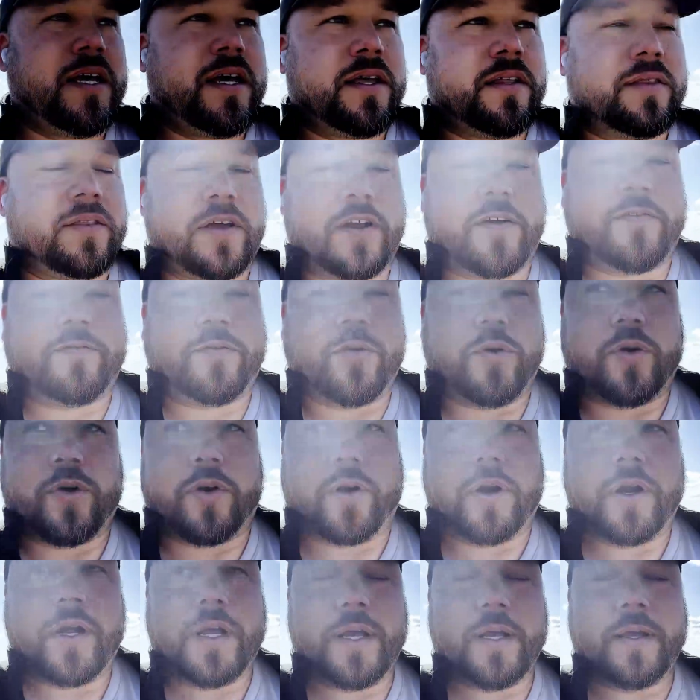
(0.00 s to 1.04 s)

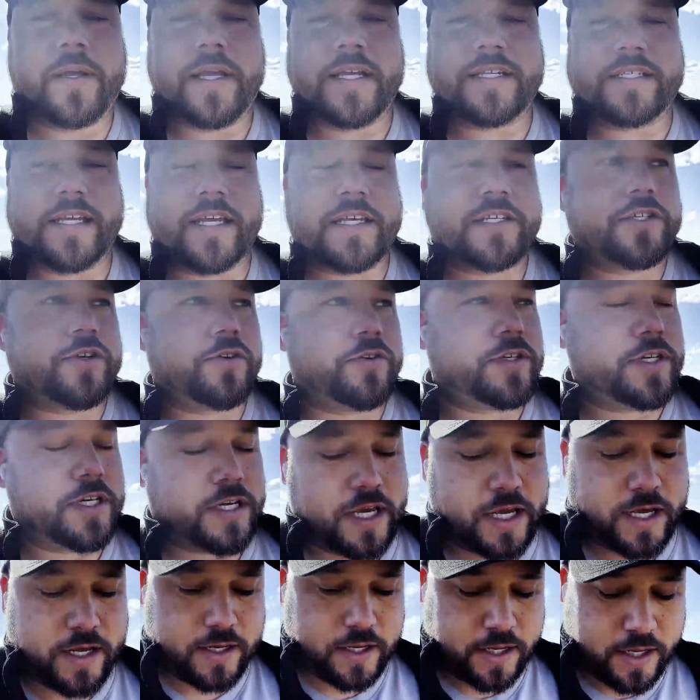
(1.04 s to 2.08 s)
Therefore, it's easier to
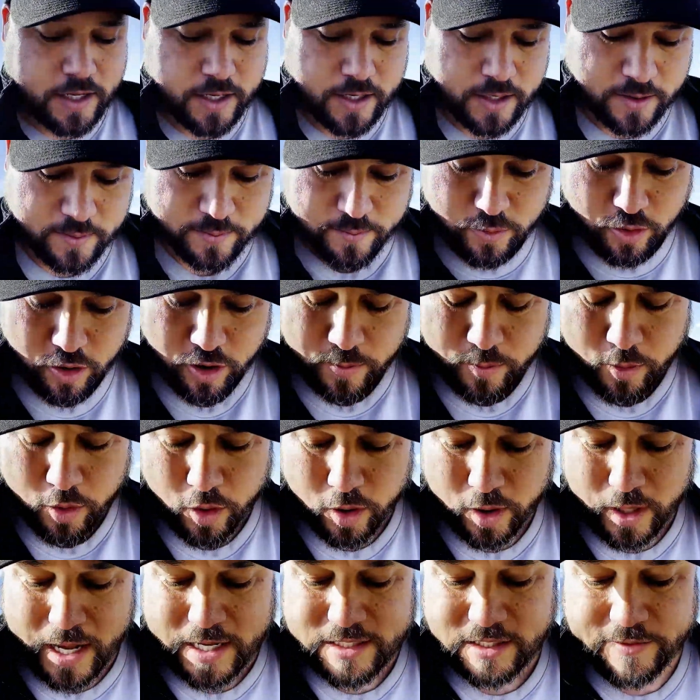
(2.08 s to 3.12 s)
get more and more
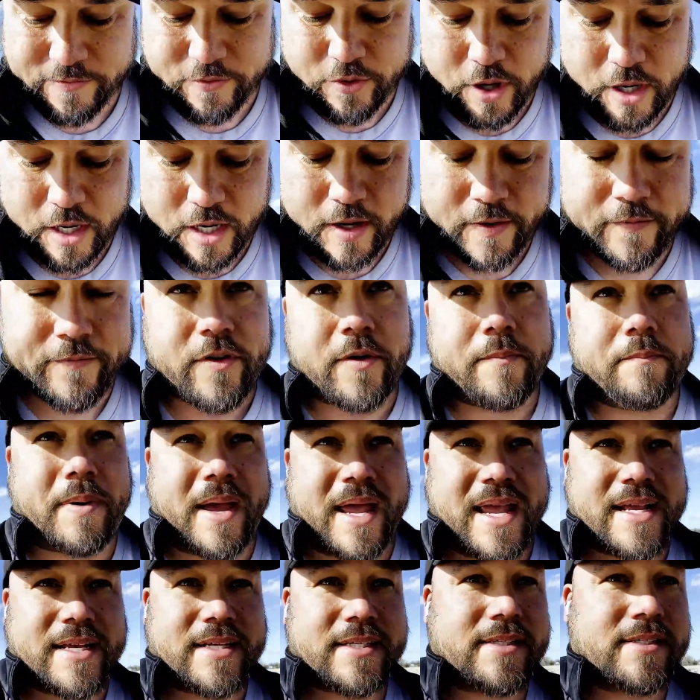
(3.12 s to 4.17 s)
lines of credit from
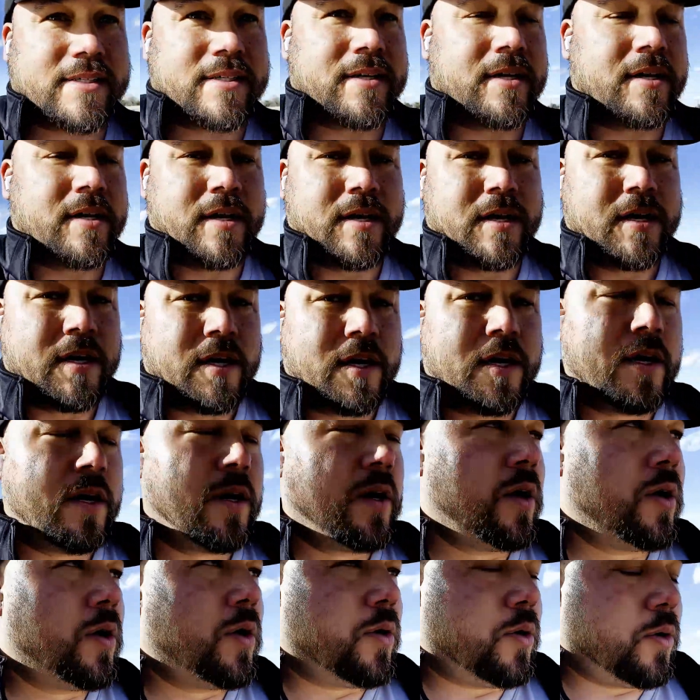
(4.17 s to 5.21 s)
banks,
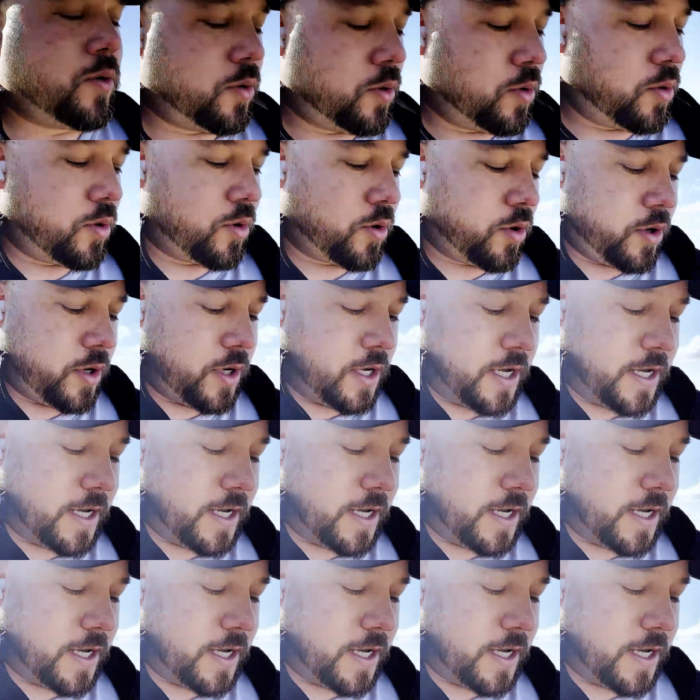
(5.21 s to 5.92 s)
or